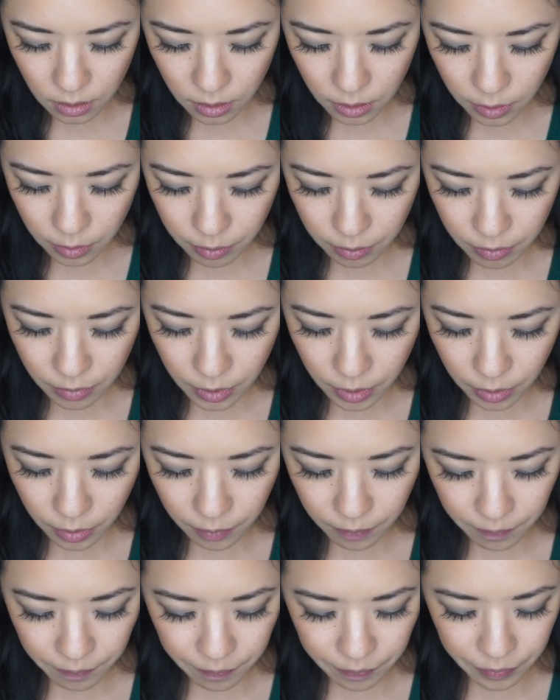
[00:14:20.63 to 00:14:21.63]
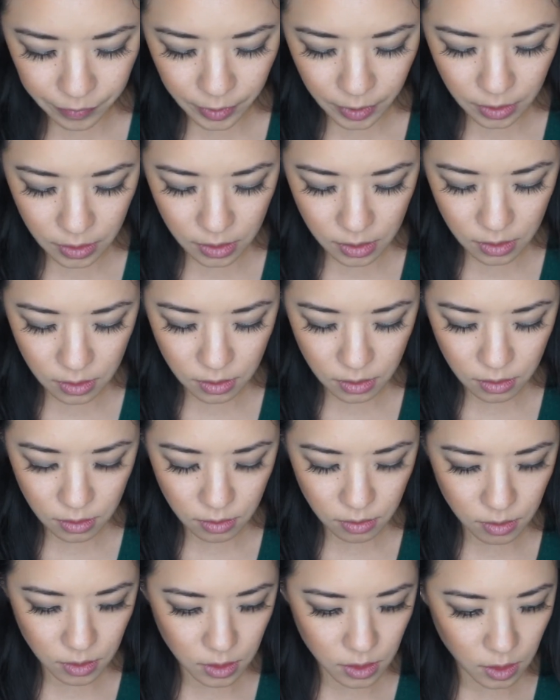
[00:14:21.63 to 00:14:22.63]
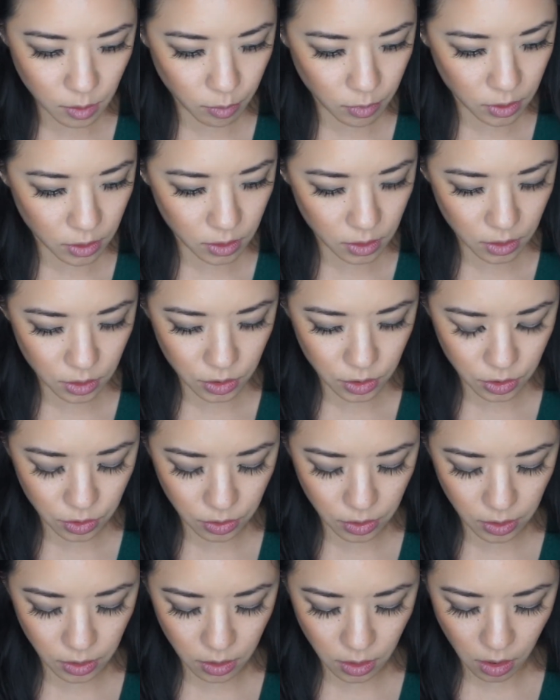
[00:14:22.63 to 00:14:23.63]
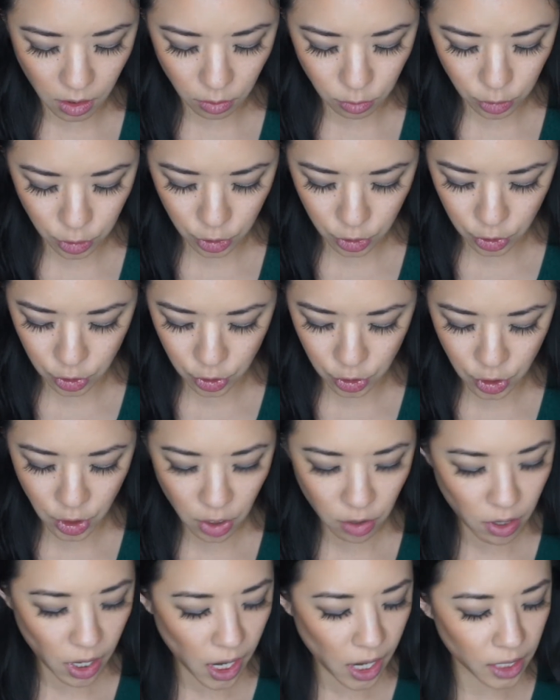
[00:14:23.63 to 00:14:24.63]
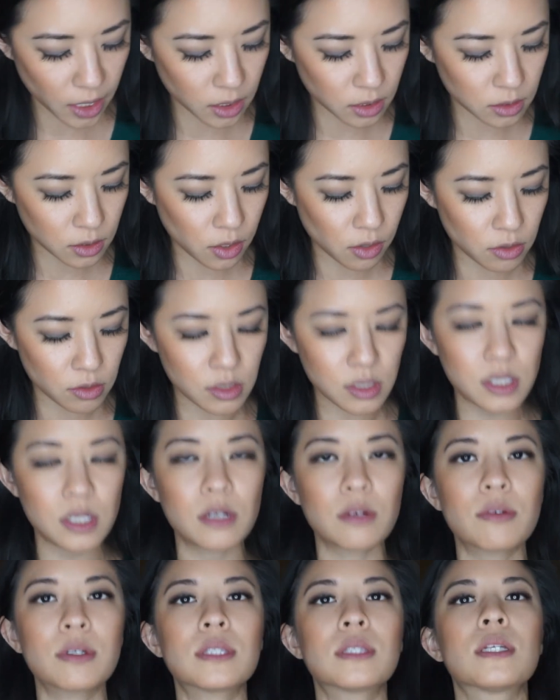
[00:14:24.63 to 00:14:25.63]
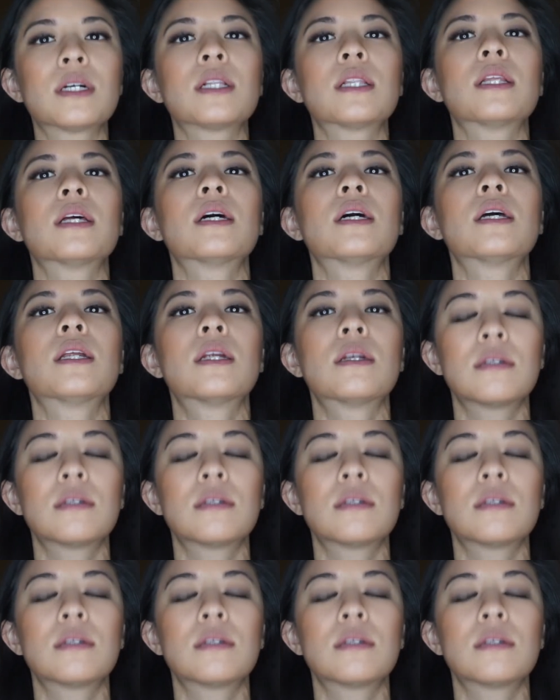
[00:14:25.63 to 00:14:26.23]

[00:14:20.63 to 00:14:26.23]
Oh, no. It's similar to the... Oh, shoot. I closed it with the lid.